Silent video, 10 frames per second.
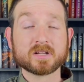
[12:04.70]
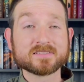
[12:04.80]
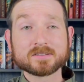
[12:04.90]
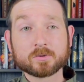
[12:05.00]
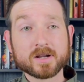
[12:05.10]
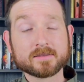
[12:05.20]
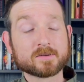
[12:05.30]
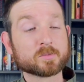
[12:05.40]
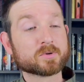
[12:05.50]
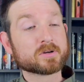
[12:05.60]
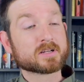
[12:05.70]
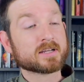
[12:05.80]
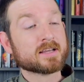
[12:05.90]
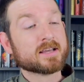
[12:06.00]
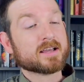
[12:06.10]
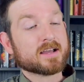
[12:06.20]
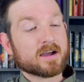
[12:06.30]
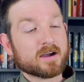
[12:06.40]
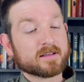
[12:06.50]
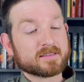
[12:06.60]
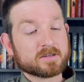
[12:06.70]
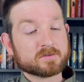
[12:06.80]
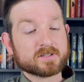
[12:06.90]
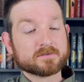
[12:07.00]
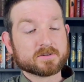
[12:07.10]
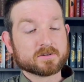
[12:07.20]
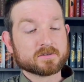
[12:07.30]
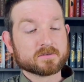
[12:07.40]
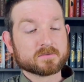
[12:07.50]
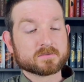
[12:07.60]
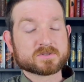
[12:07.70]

It's a great little book. I think it'll leave your